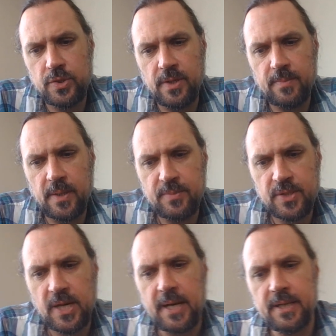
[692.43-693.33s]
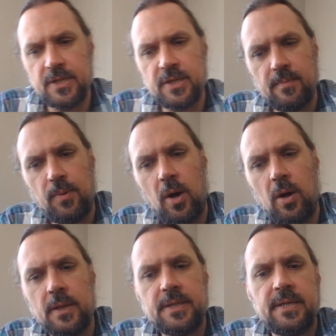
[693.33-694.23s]
sometimes tie into the
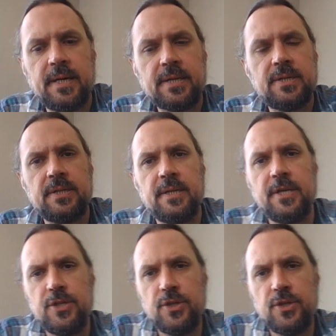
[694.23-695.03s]
politics, and